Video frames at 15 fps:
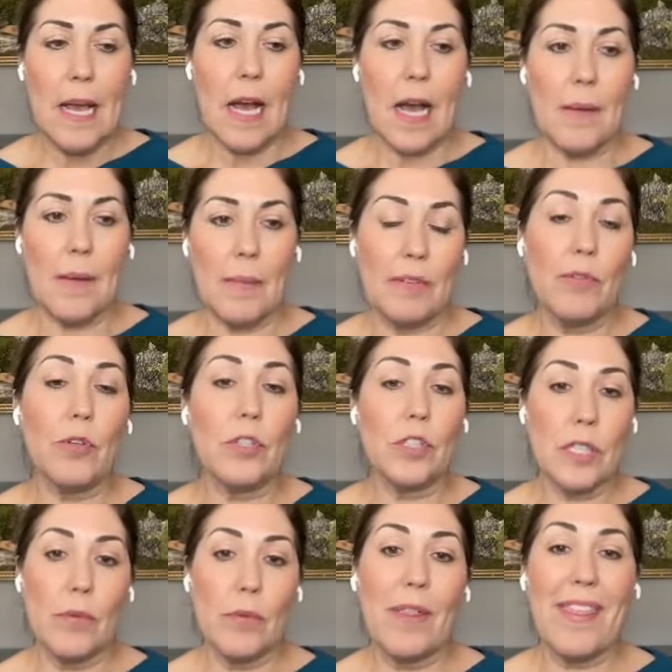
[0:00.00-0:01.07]

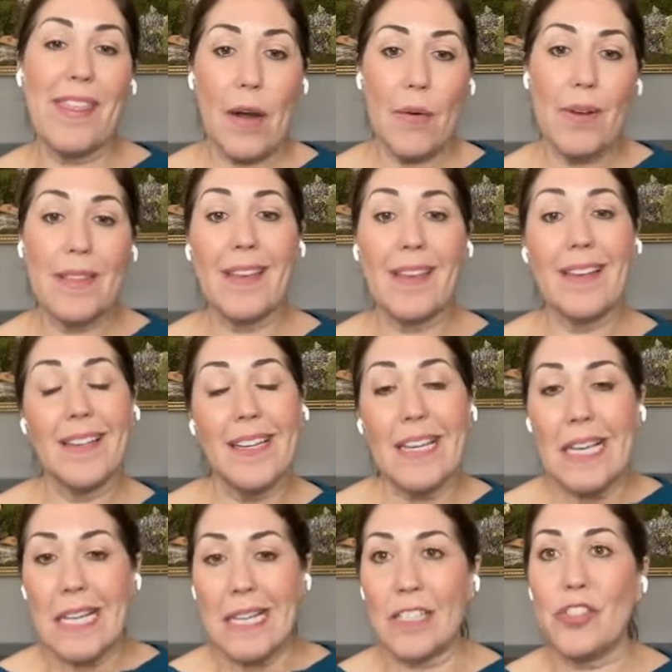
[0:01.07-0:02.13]
Unfortunately, with that one, they
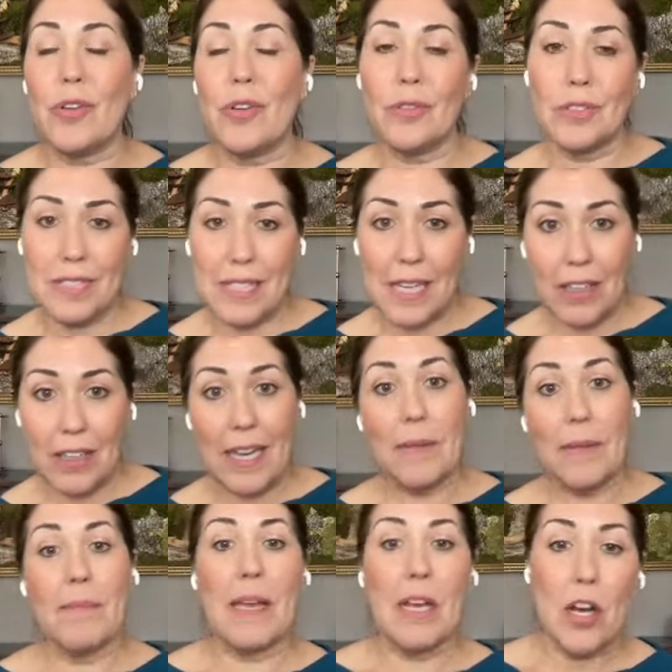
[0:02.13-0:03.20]
struggle to
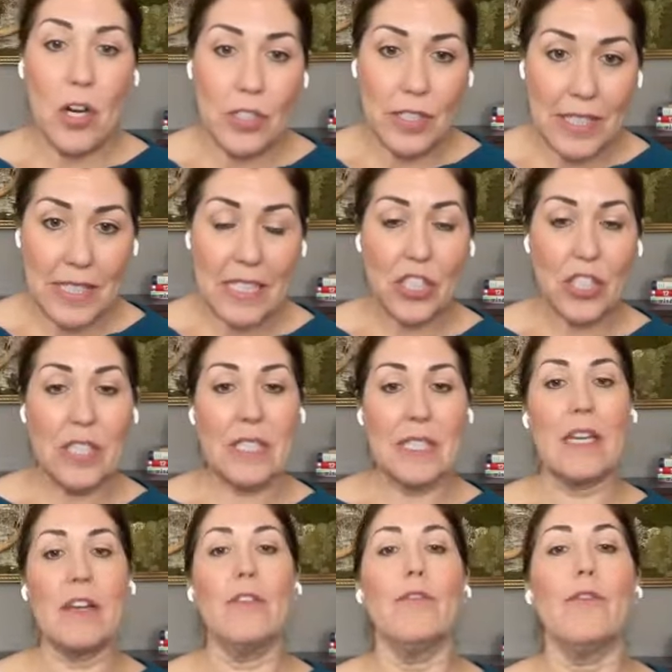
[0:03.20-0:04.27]
delegate, make hard decisions.
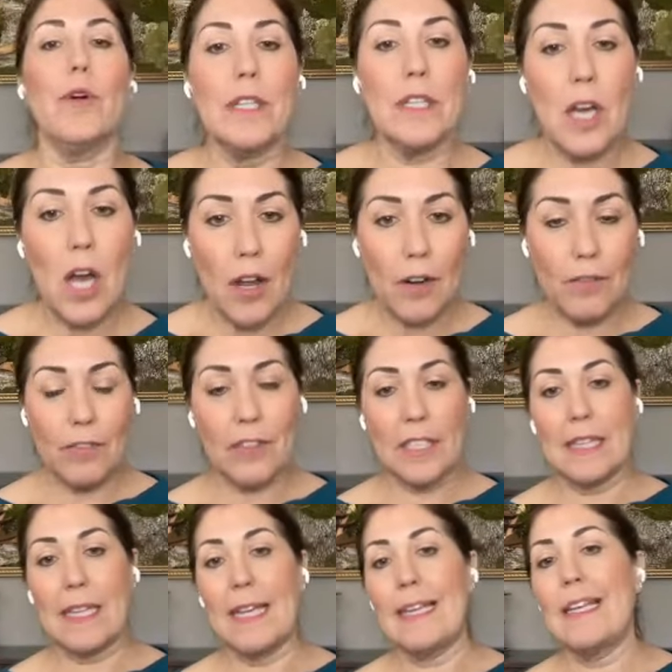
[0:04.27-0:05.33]
They avoid
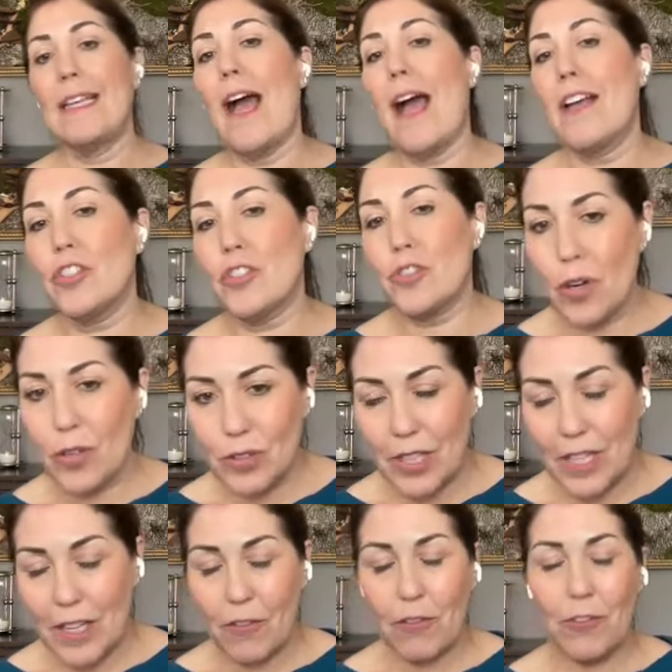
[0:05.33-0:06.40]
conflict. They struggle to
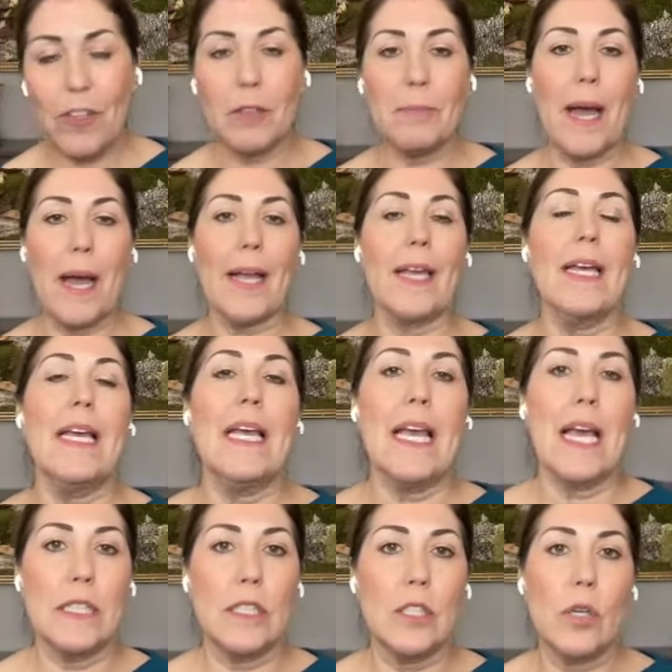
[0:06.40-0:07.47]
give feedback.
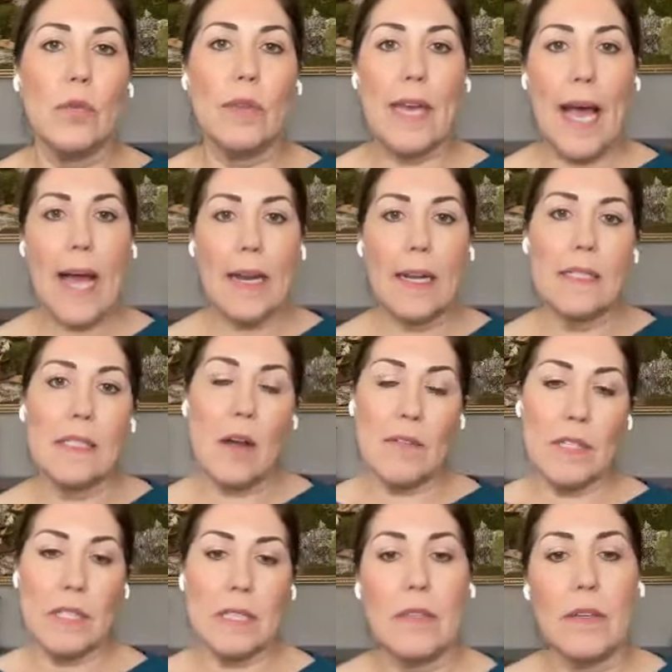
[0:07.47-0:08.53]
And so that is
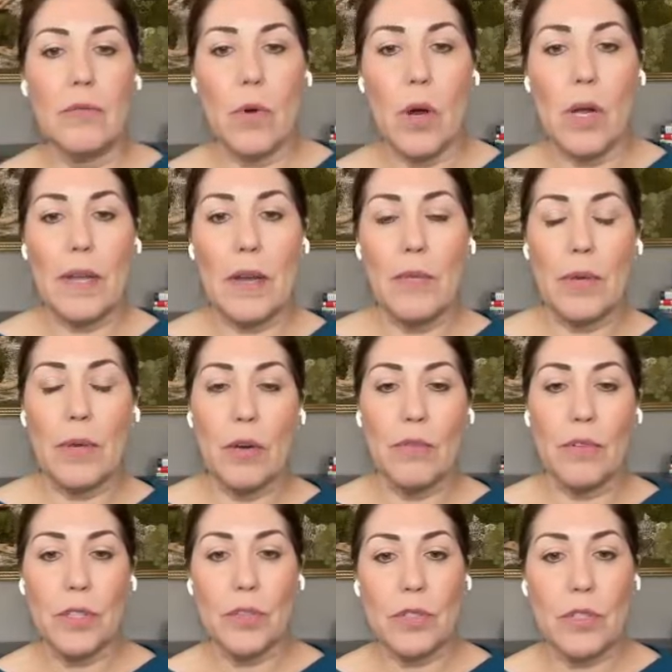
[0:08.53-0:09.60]
obviously one that we
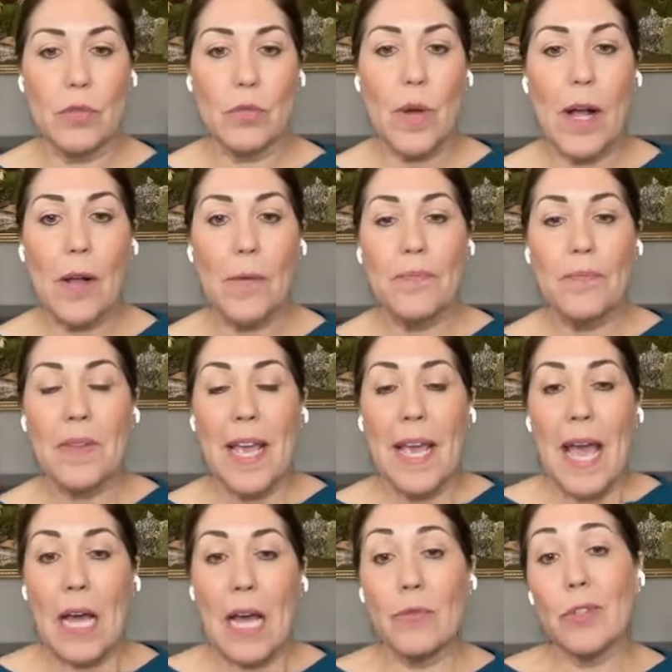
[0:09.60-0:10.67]
overuse as well.
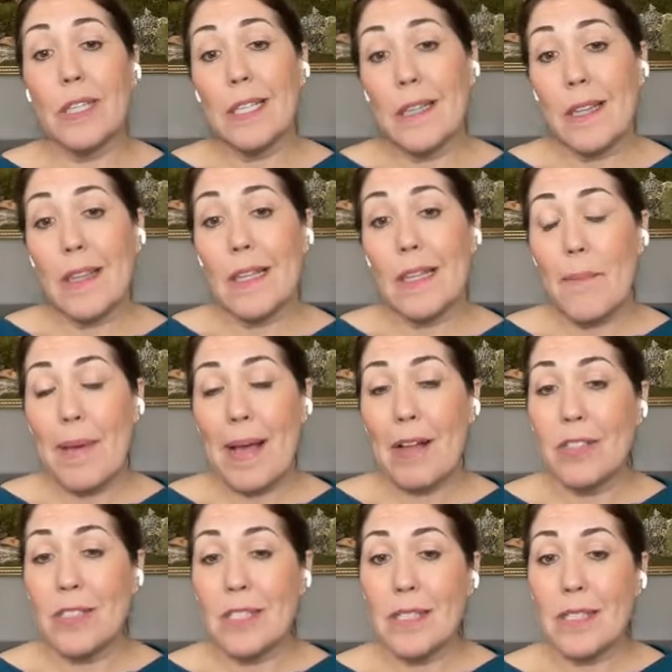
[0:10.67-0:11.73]
And really the thing that
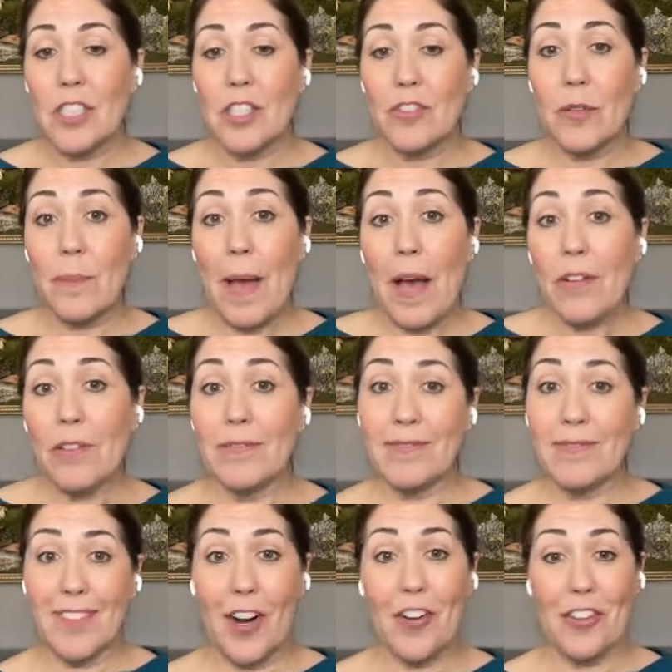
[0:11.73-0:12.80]
balances each of them out
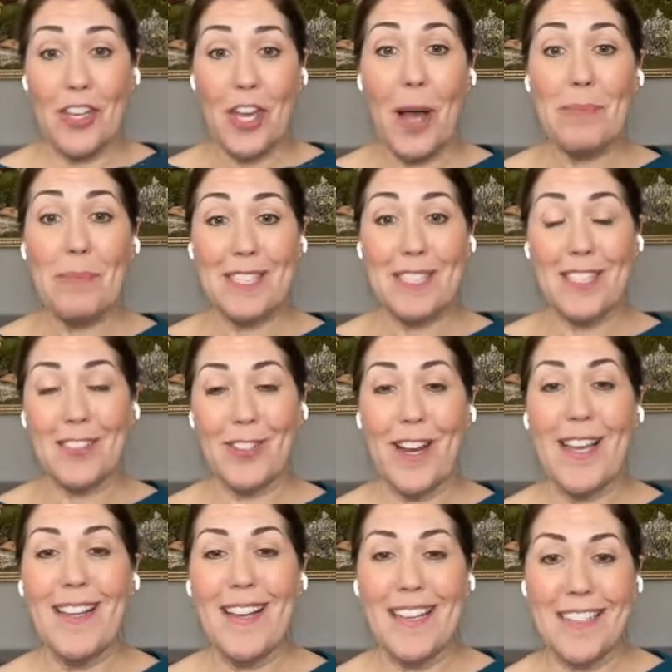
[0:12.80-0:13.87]
are the opposites,
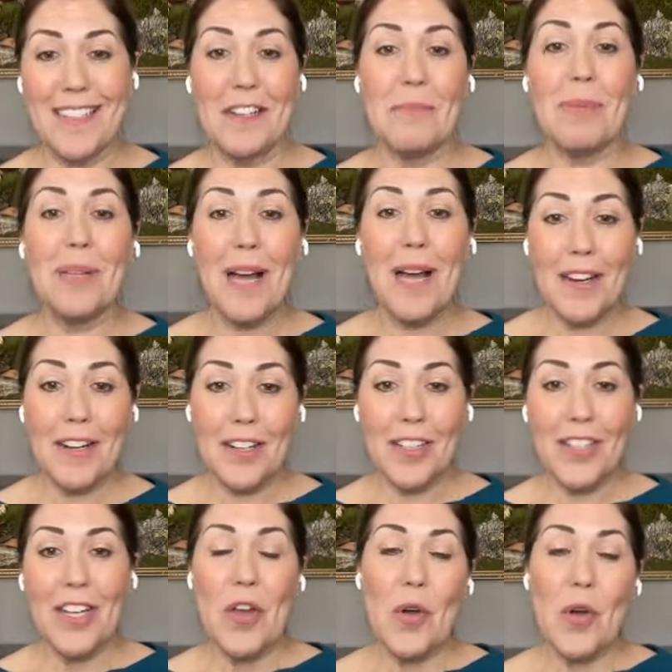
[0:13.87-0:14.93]
right? As a
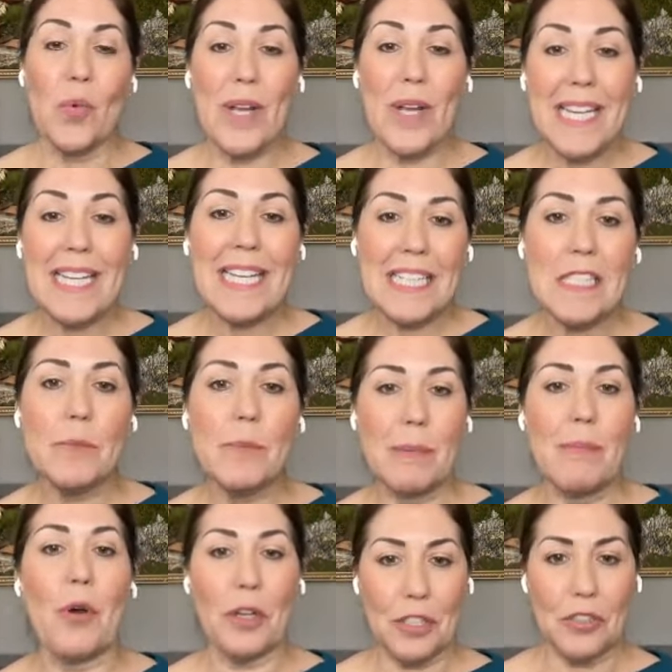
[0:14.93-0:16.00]
complier, we need to be
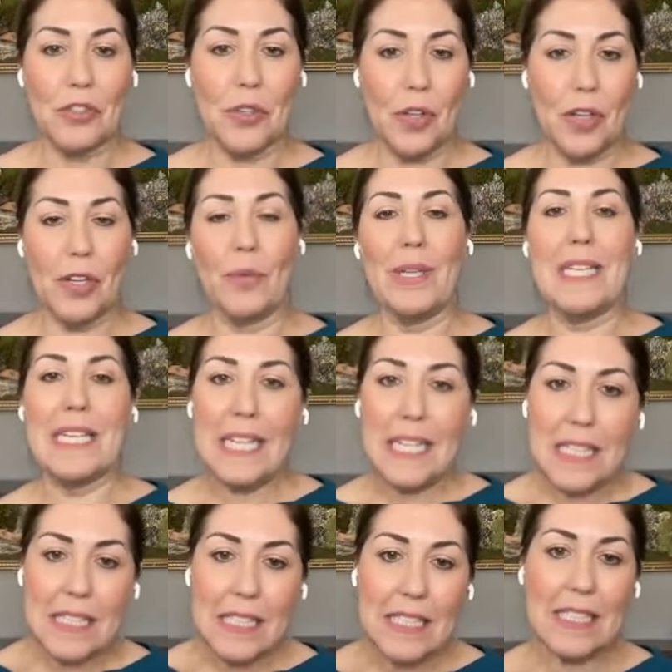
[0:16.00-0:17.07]
more controlling. We
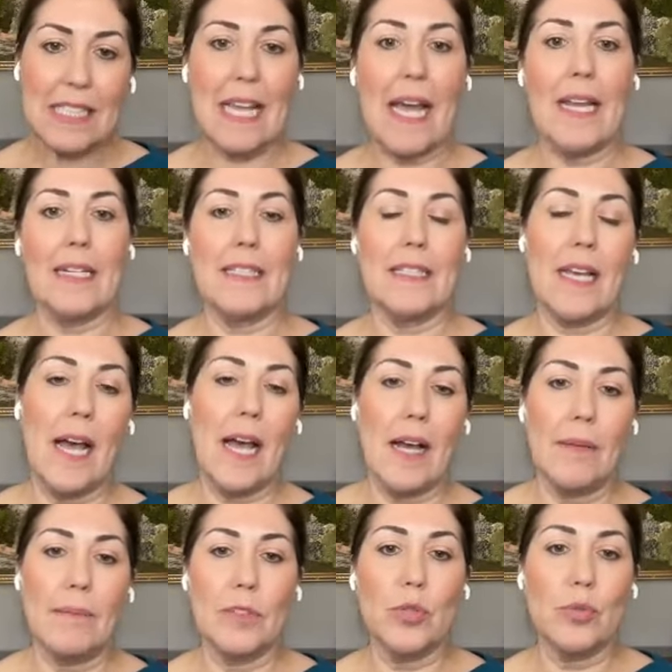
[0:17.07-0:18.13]
need to set
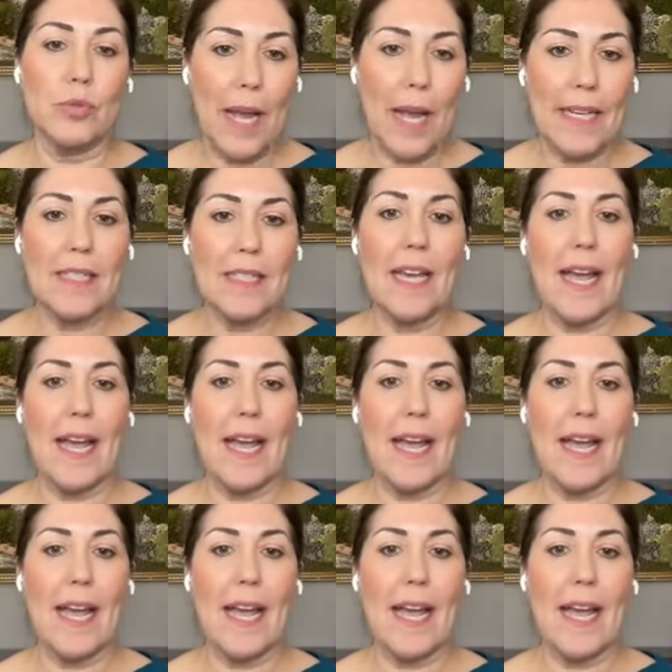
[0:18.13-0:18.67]
direct